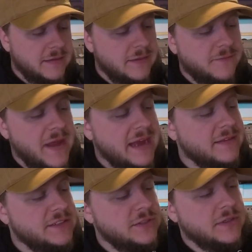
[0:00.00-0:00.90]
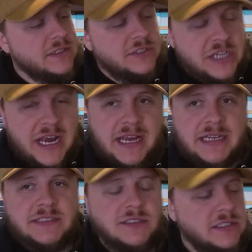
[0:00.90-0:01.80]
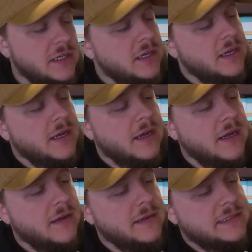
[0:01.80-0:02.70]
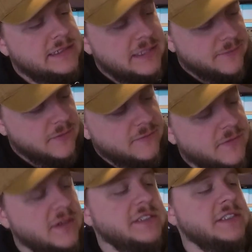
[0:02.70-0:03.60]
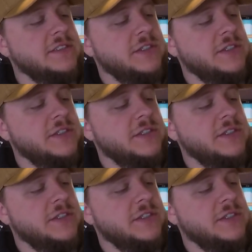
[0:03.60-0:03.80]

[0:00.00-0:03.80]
The fact that you can change its different functions.